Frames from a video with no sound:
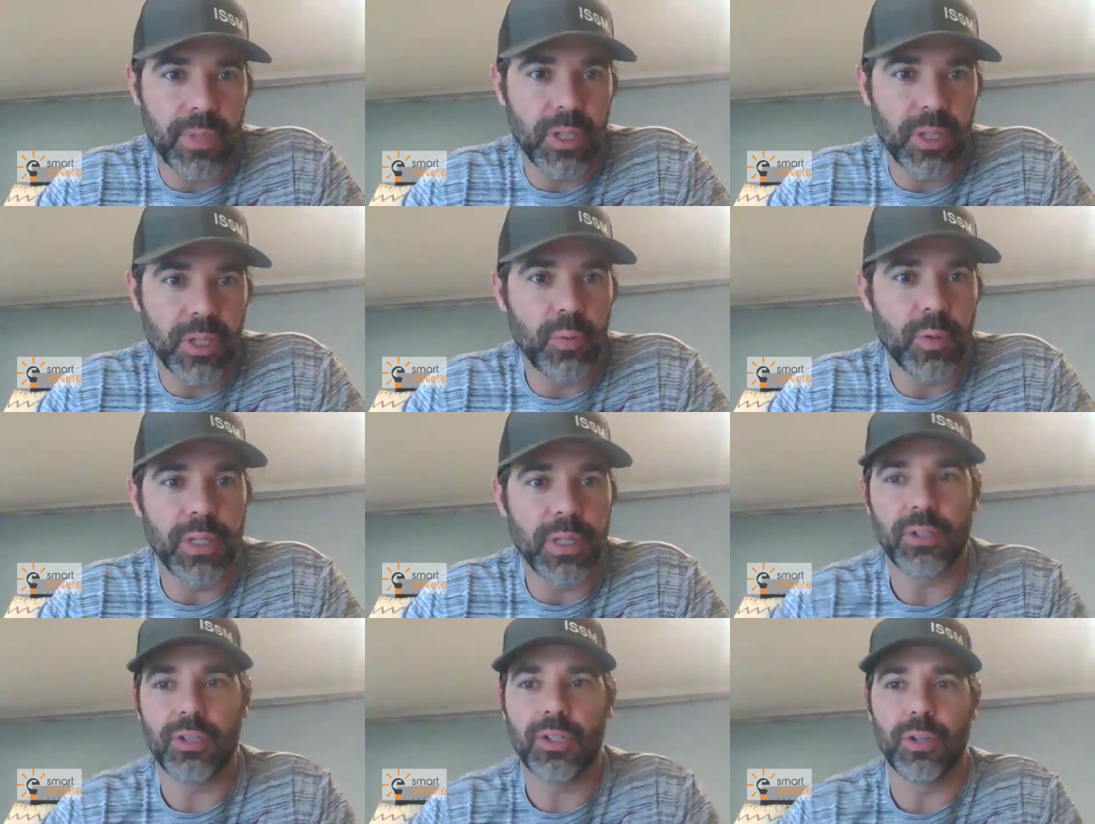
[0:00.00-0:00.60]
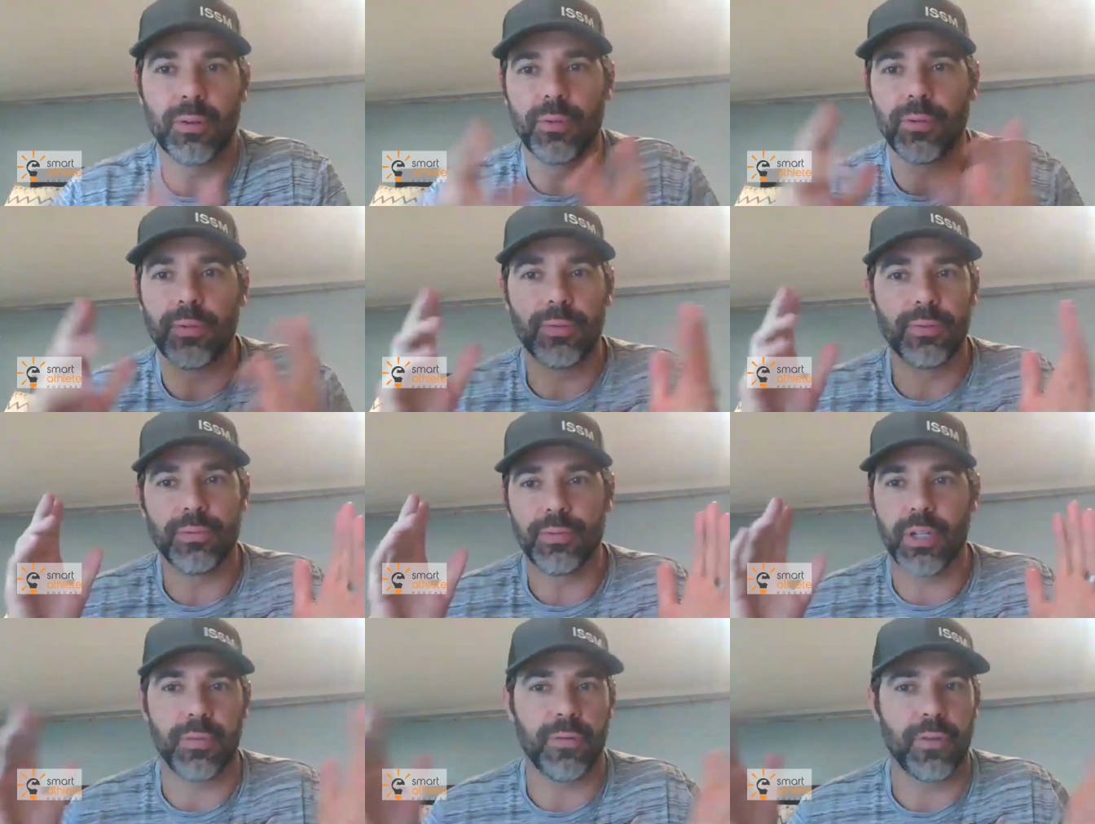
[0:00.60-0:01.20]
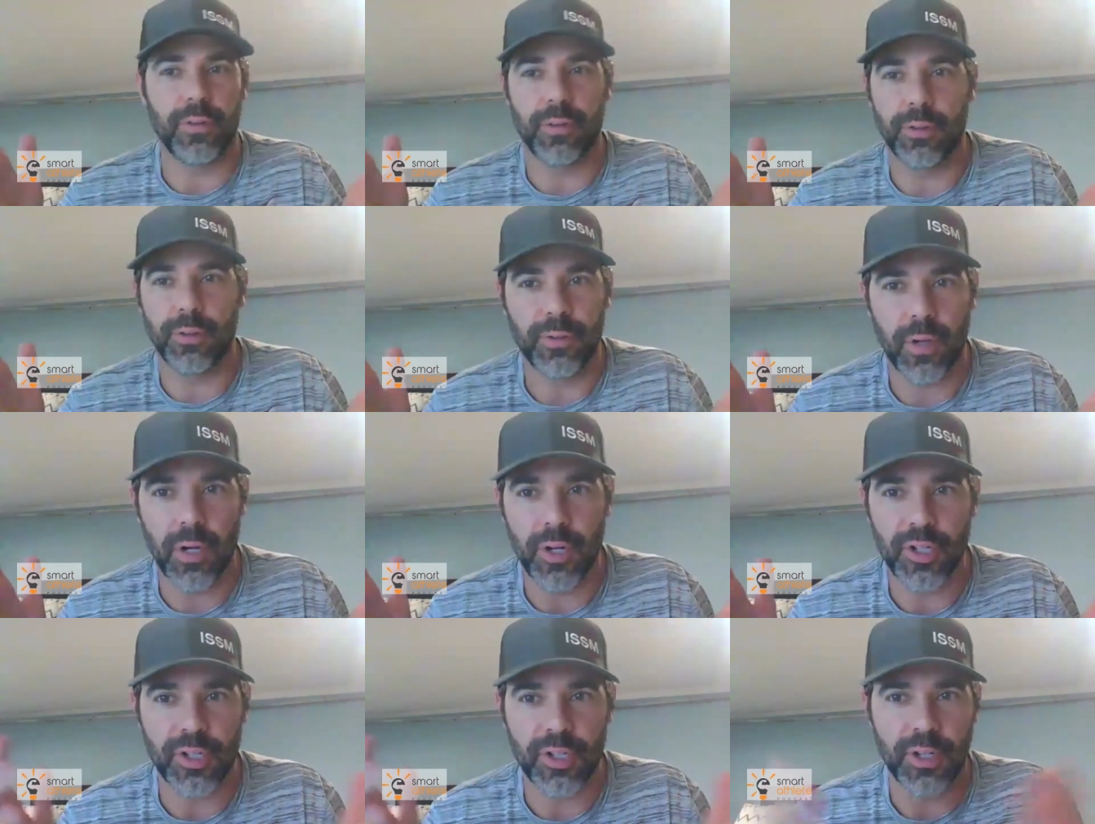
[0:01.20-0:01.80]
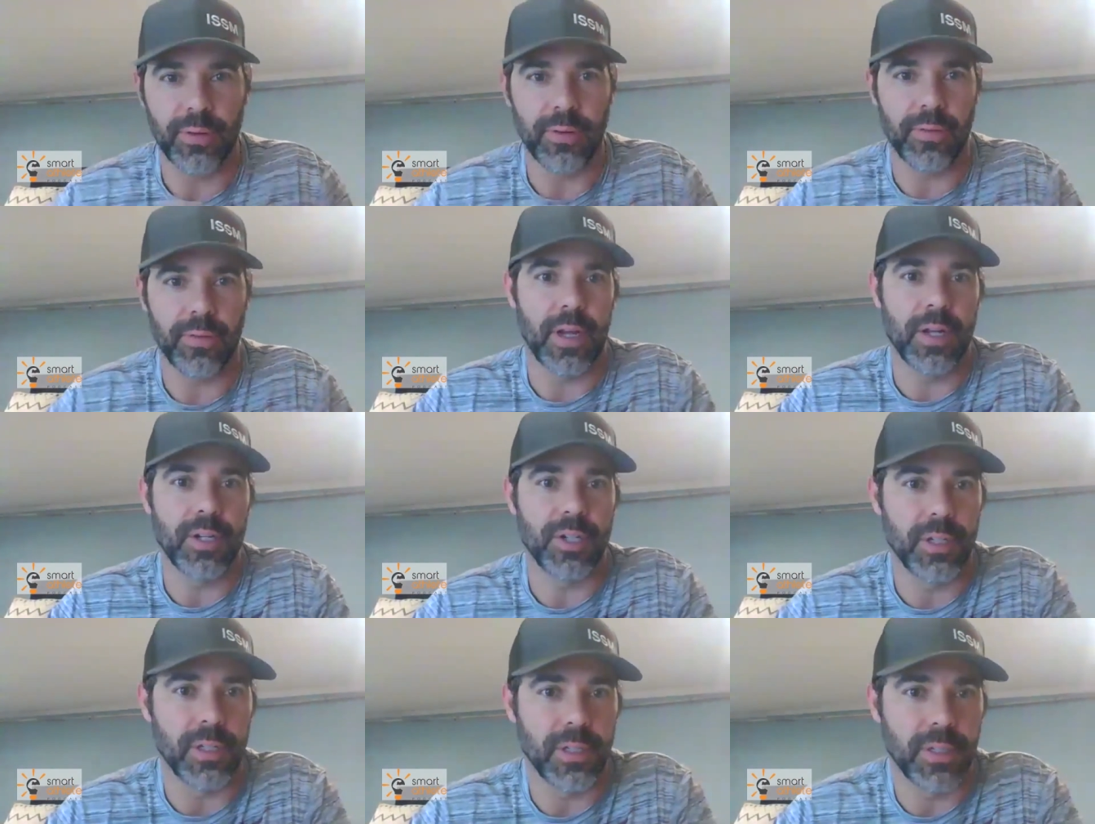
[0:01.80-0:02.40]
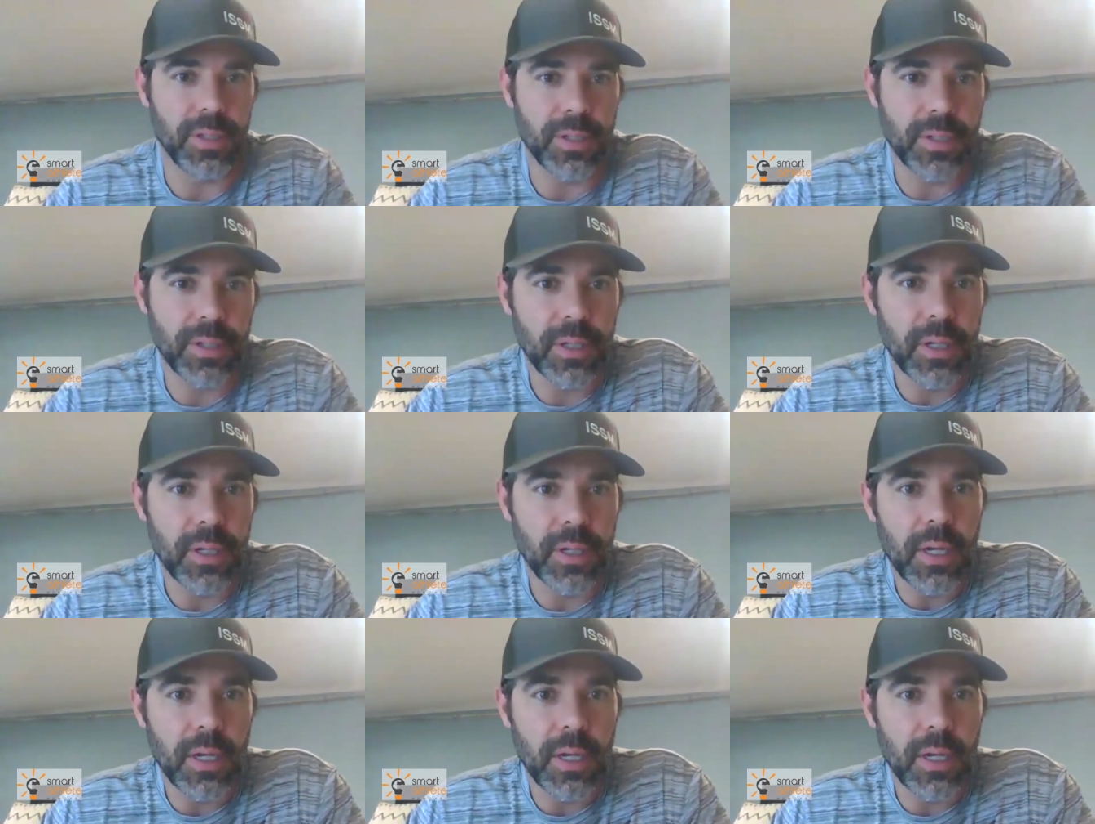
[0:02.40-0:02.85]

between two different nutrition interventions